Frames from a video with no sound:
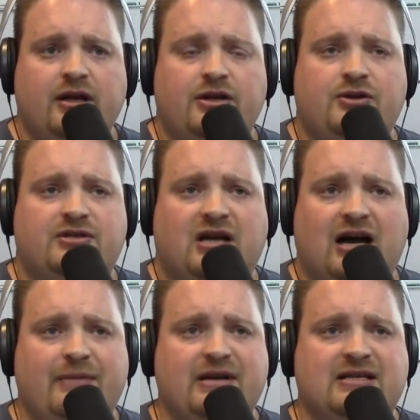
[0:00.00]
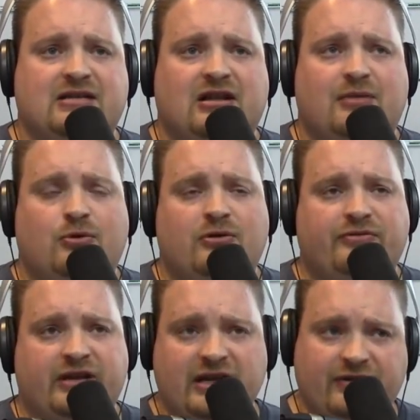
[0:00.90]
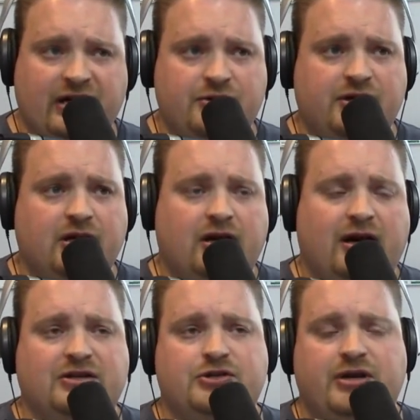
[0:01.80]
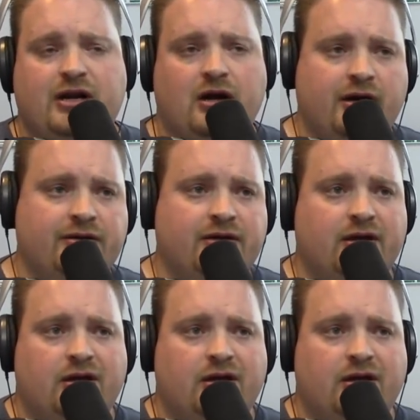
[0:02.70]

your timing is a lot more forgiving, and you can concentrate on,